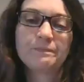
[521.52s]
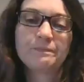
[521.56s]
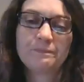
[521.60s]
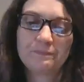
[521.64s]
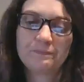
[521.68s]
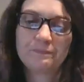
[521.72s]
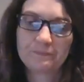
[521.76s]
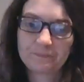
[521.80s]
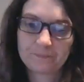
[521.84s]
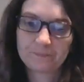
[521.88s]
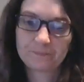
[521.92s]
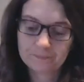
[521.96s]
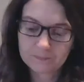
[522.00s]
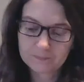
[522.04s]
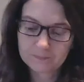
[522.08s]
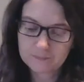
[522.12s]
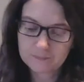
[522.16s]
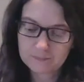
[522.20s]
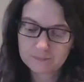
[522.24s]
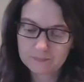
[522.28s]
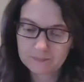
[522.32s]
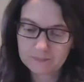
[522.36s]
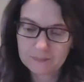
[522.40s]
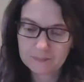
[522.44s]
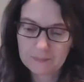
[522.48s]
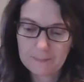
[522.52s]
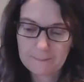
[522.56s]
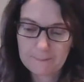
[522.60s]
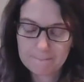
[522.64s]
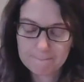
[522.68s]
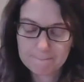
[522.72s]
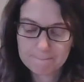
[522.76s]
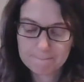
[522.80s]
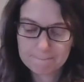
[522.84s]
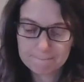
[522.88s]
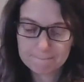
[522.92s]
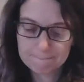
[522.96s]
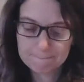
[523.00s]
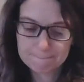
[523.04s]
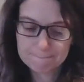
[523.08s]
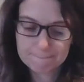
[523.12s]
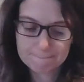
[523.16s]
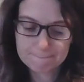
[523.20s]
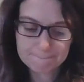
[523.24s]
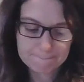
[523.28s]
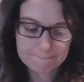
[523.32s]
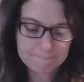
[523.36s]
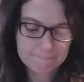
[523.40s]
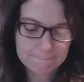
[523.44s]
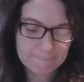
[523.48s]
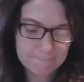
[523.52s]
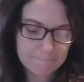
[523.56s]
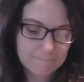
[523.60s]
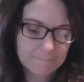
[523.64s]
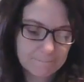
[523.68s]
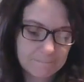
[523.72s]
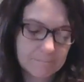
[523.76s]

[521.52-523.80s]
Nobody speaks.